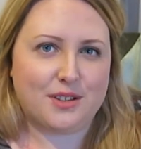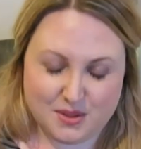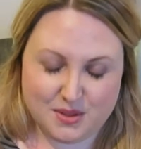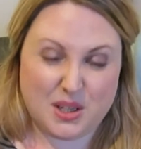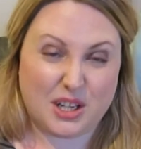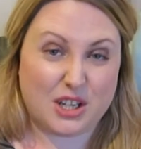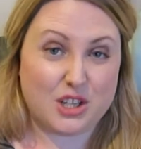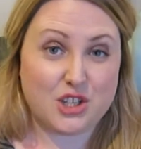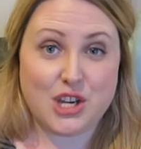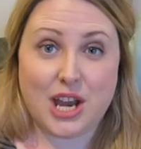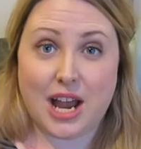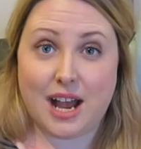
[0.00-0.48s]
It's
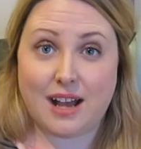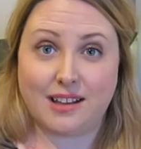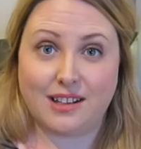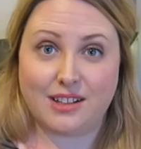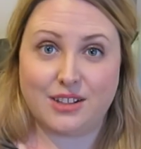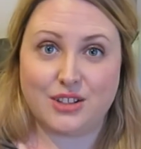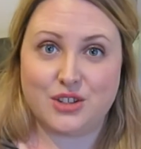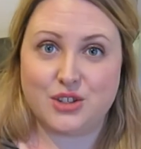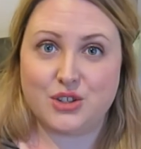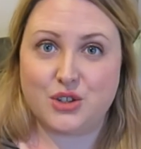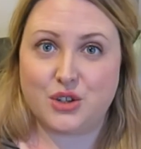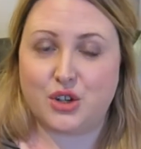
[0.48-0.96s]
like a
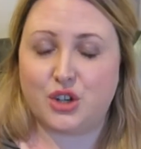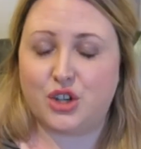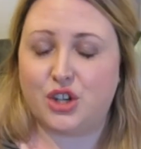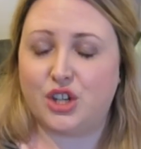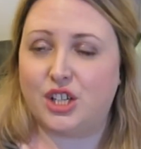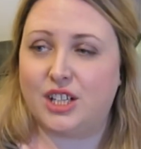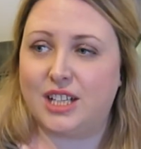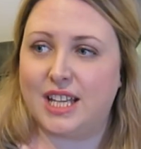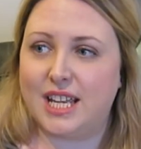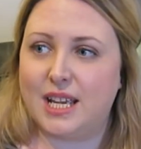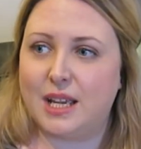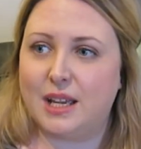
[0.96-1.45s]
challenge
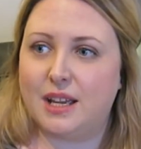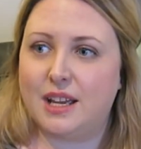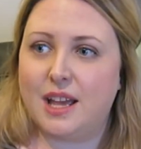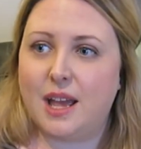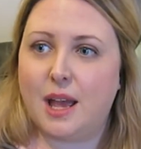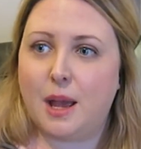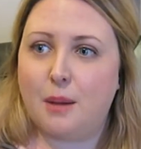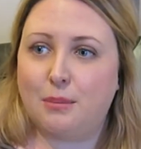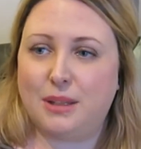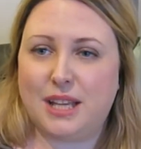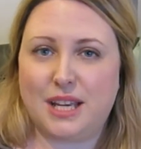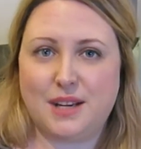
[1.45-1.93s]
or like
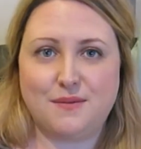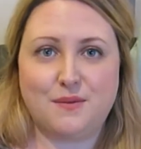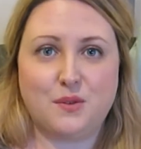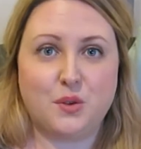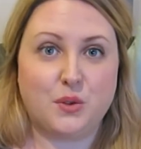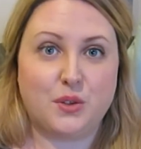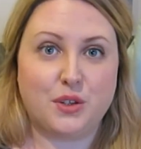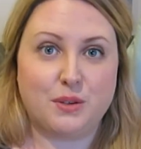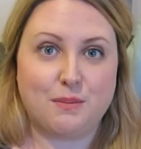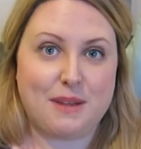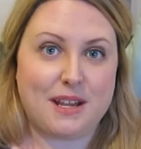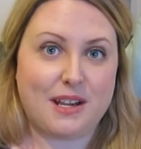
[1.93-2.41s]

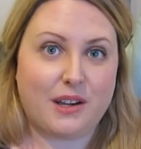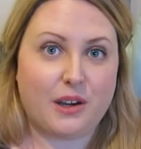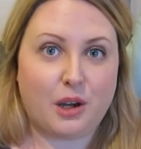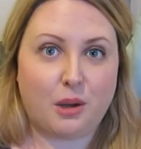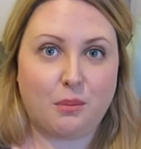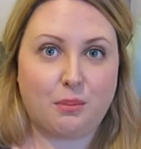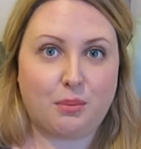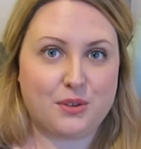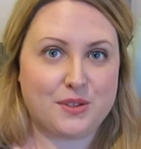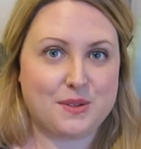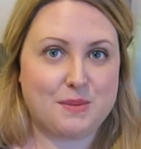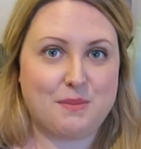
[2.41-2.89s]
blindfolded
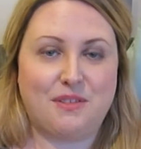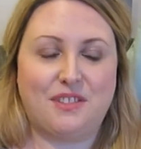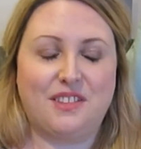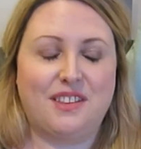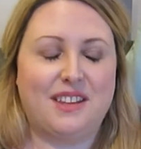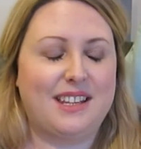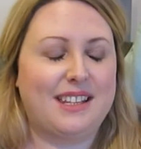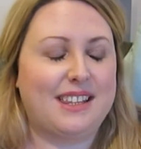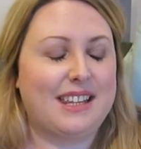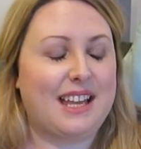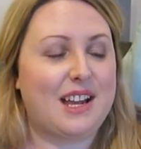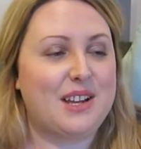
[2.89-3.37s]
makeup or something
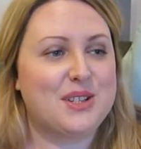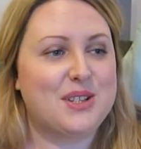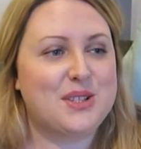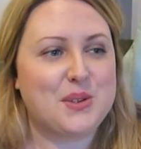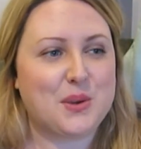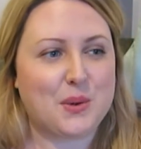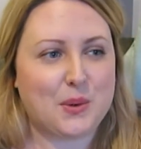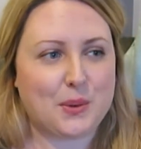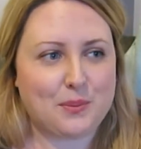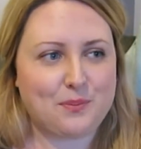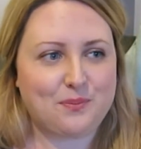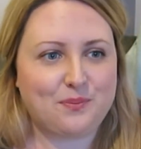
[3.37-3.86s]
like that.
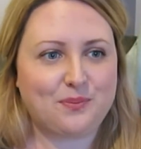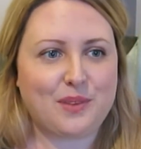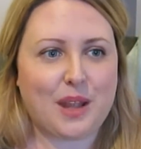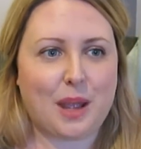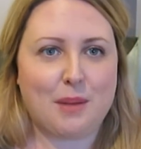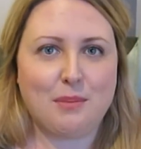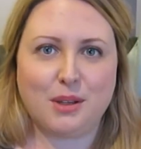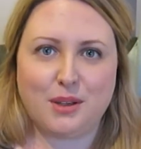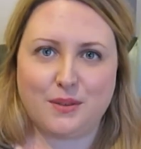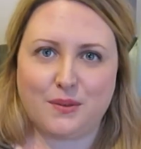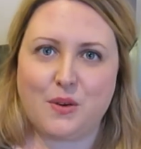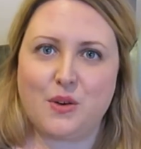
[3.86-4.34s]
So I'm
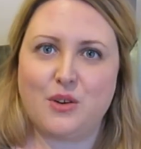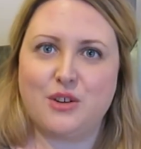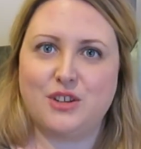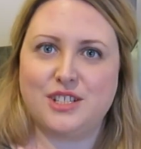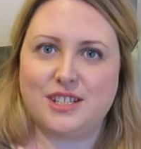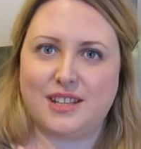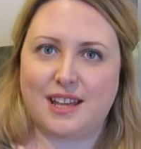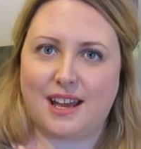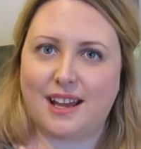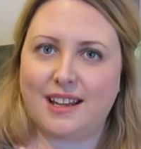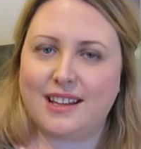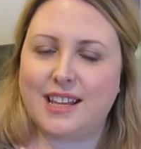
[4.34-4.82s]
looking forward
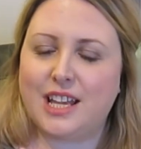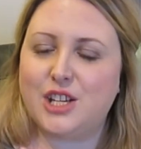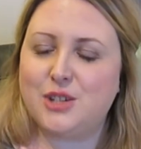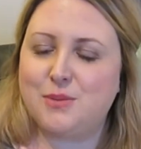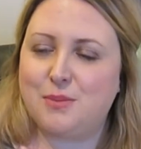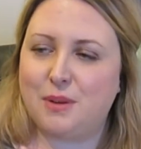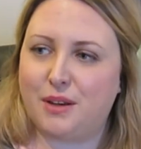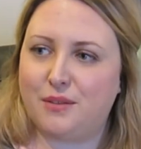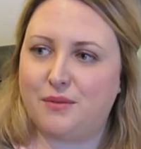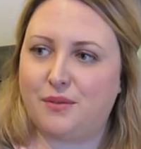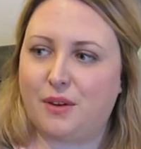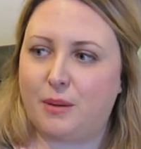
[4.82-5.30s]
to that. That should
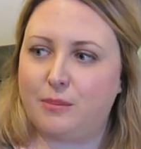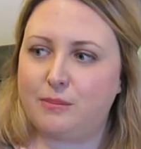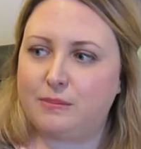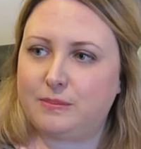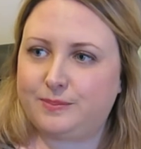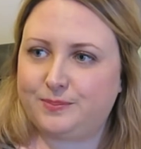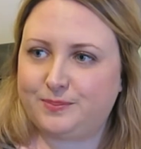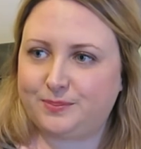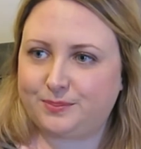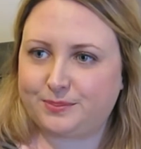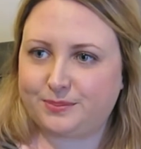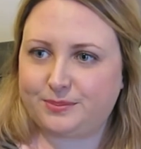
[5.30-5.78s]
be good fun.